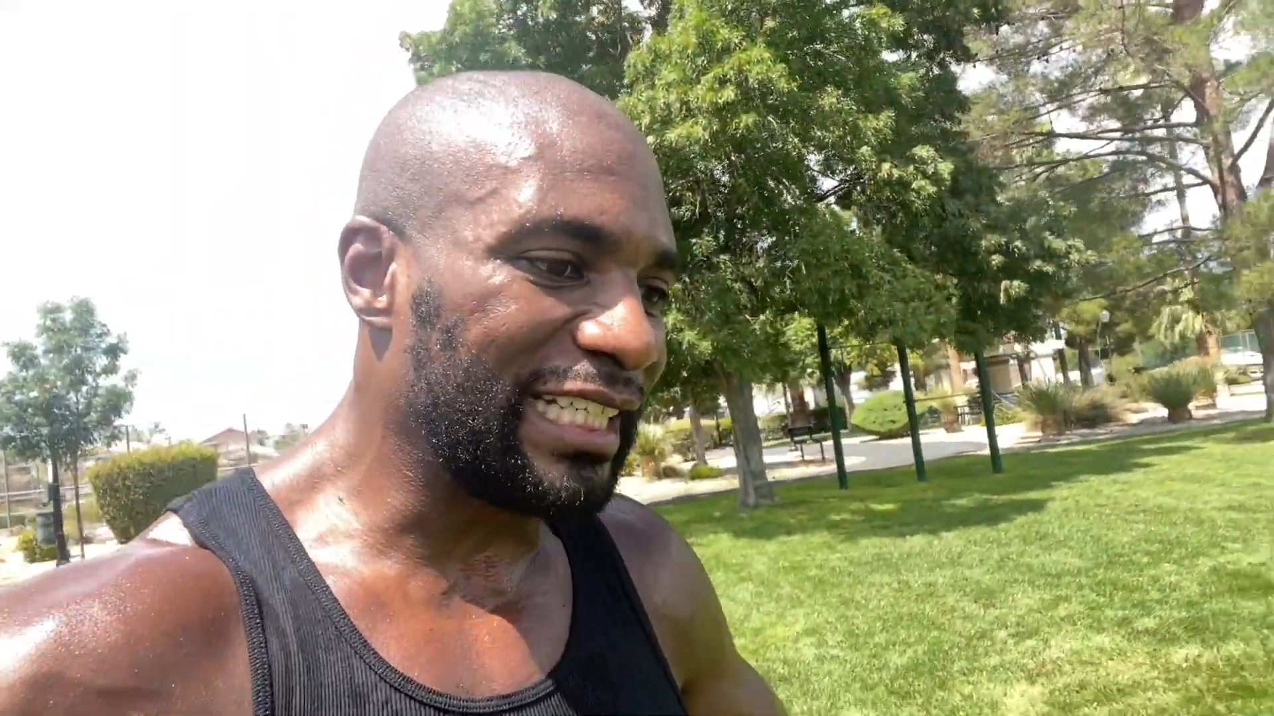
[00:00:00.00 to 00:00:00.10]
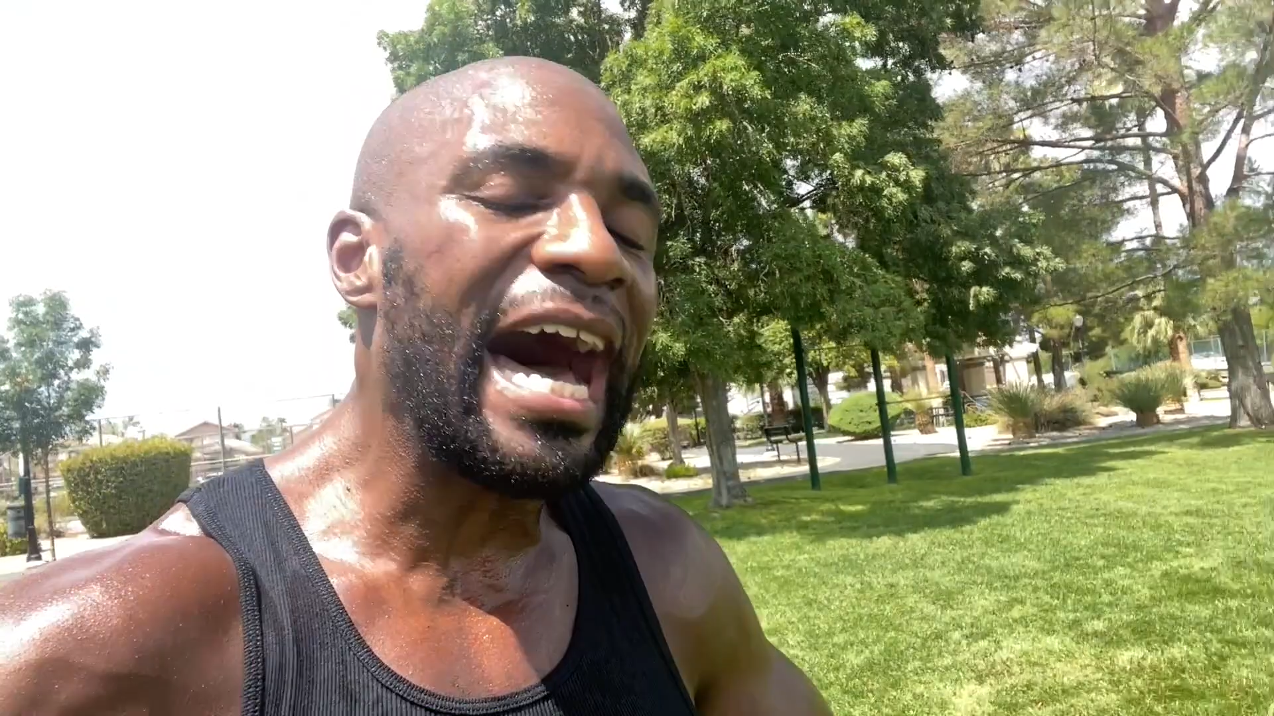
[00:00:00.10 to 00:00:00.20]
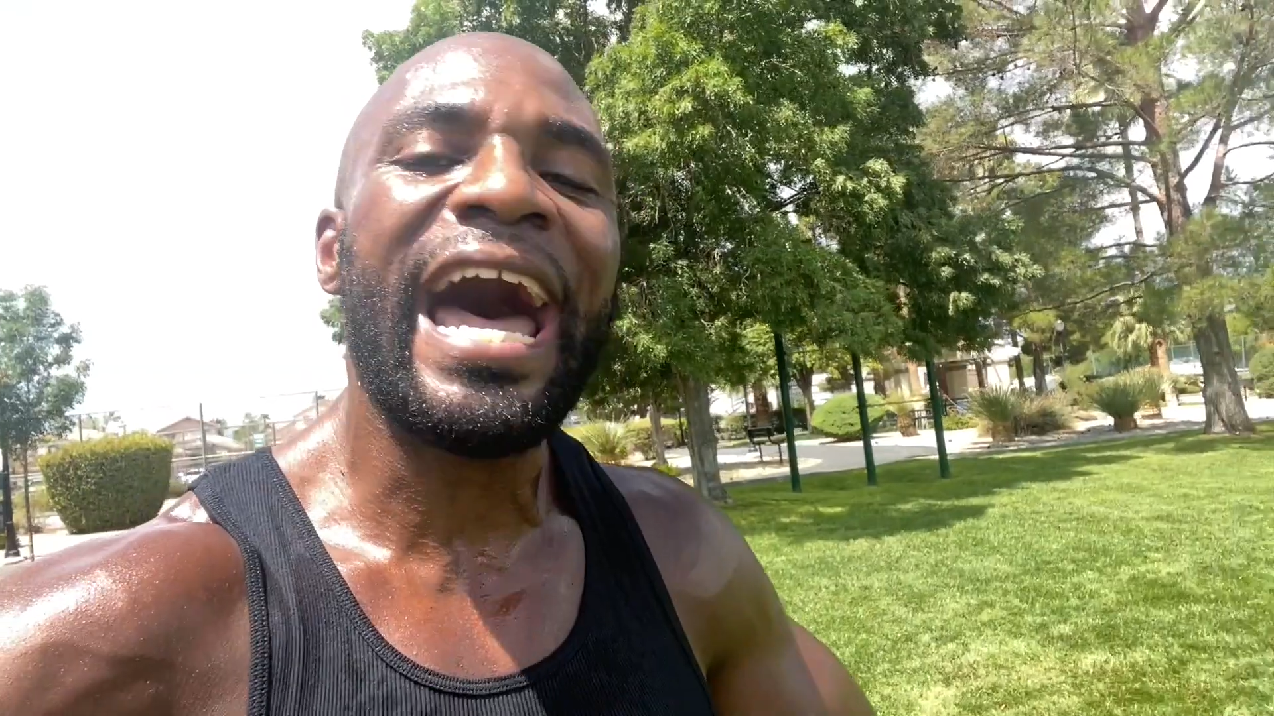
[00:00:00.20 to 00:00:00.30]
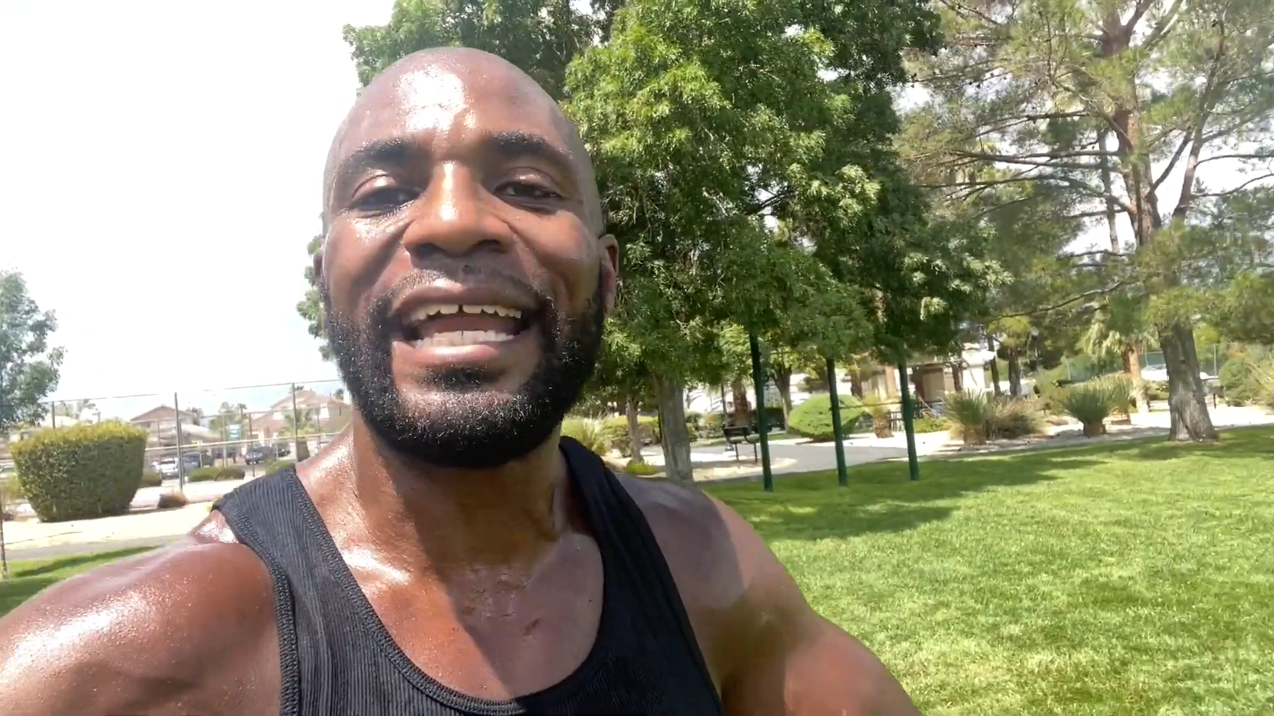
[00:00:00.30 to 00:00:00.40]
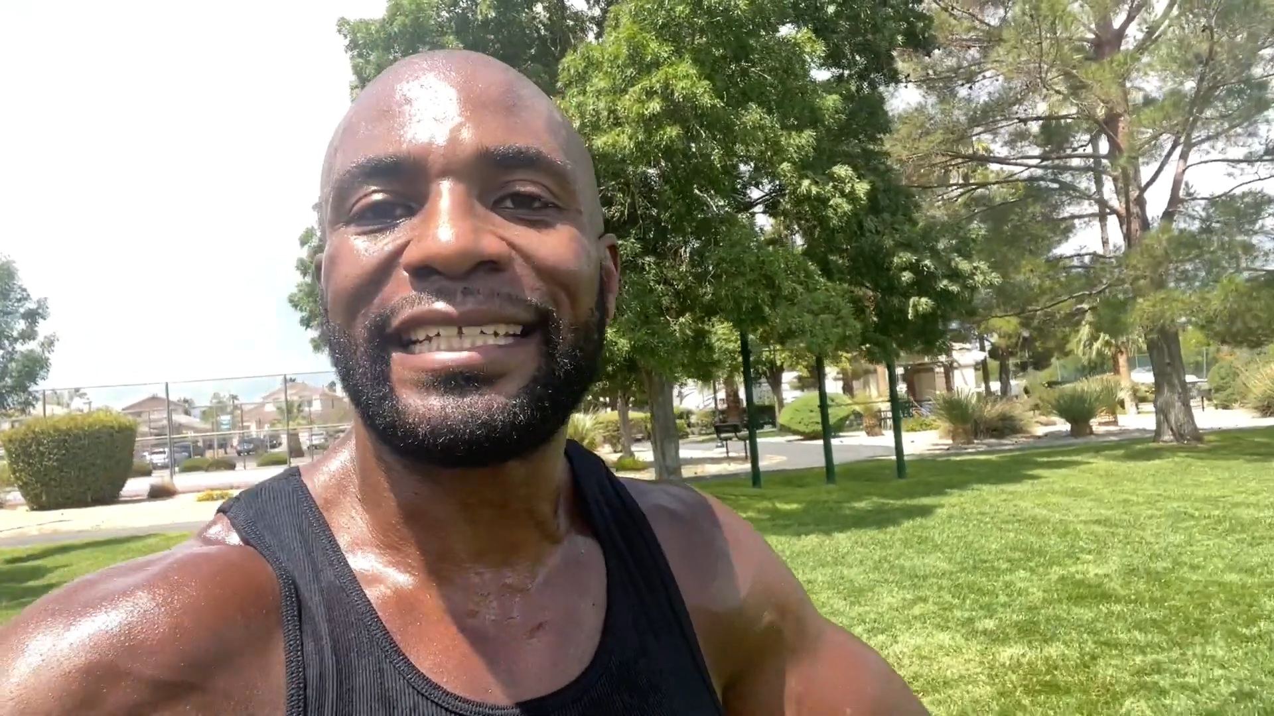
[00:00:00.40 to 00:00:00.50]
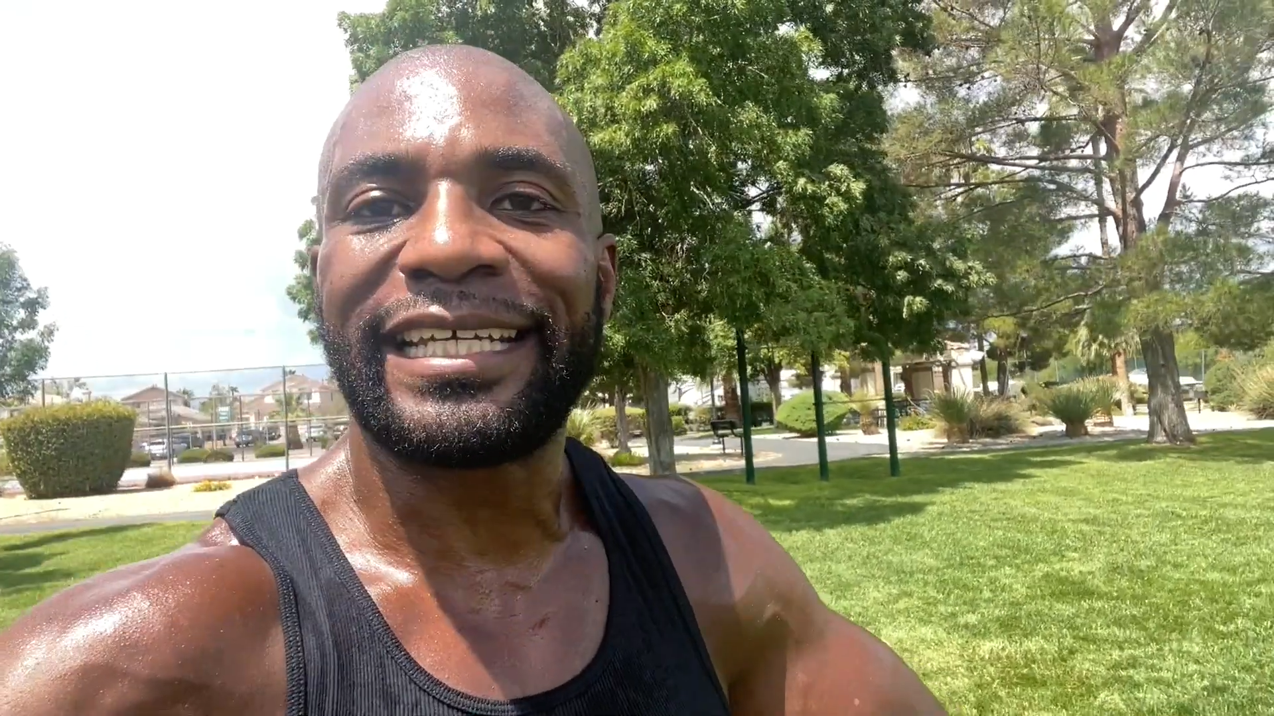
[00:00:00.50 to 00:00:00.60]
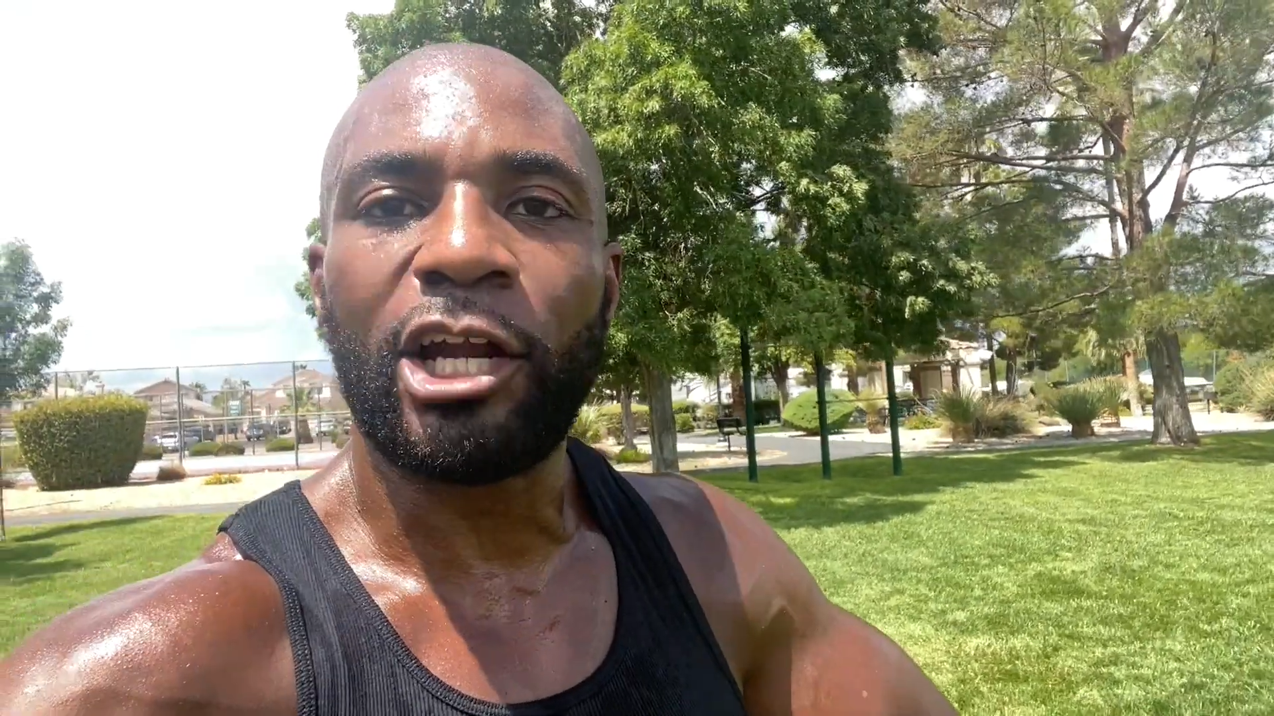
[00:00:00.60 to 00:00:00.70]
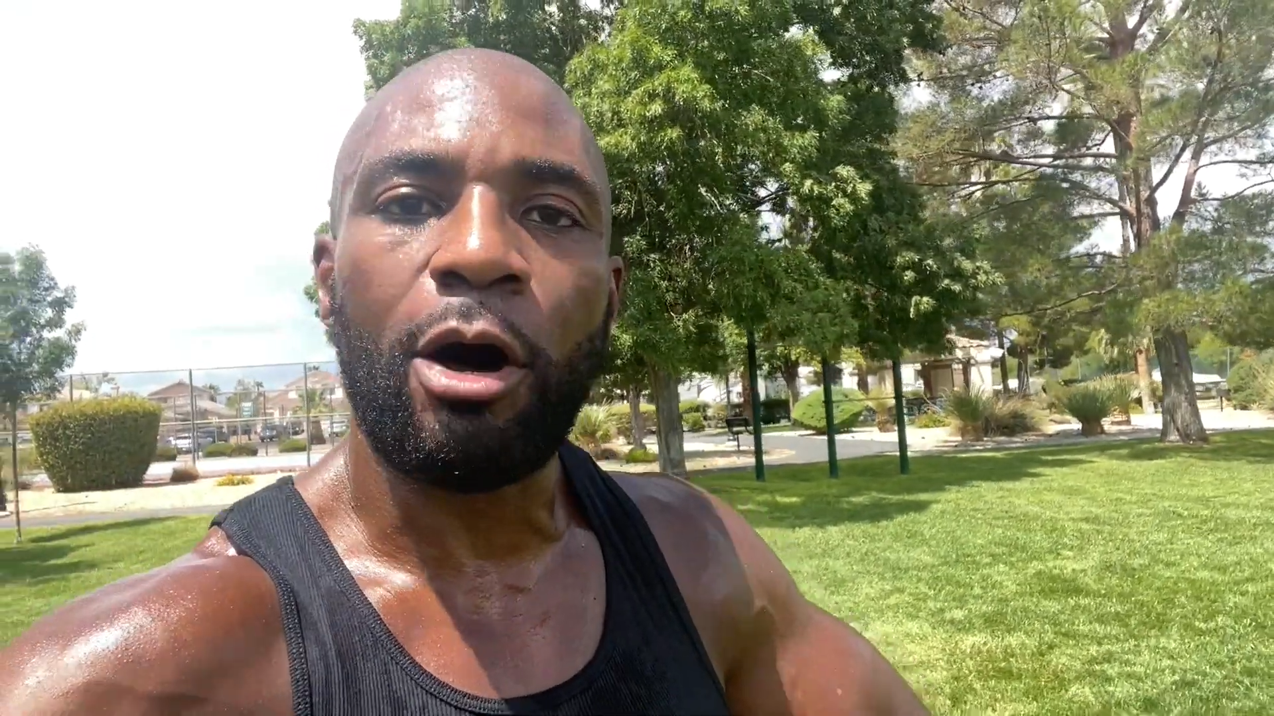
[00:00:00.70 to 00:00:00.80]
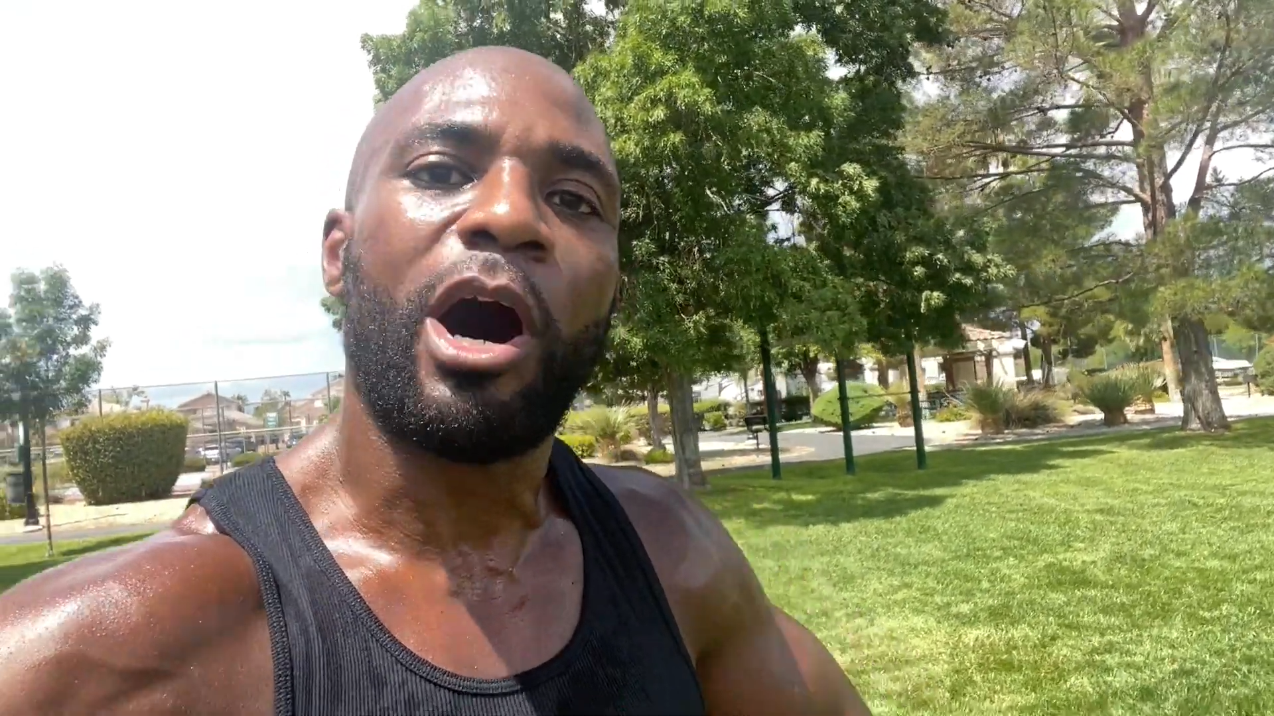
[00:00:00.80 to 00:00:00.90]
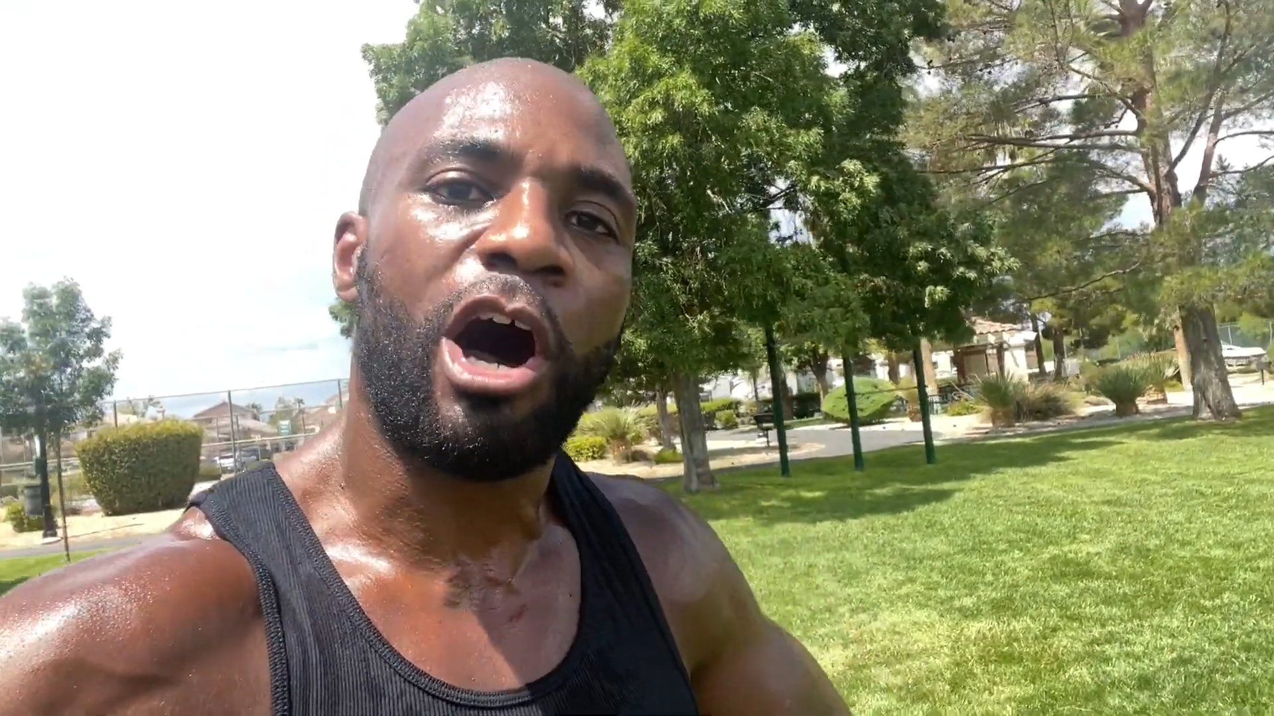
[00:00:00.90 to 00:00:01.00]
I had to get
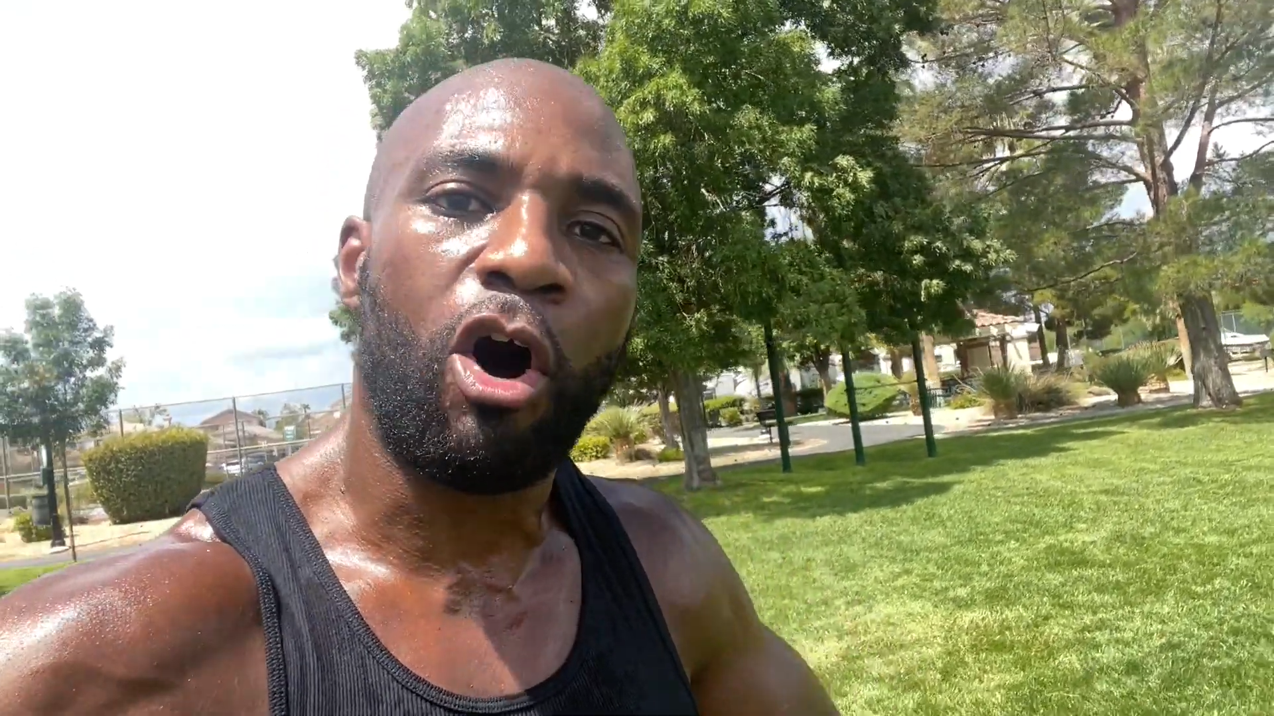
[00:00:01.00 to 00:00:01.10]
on my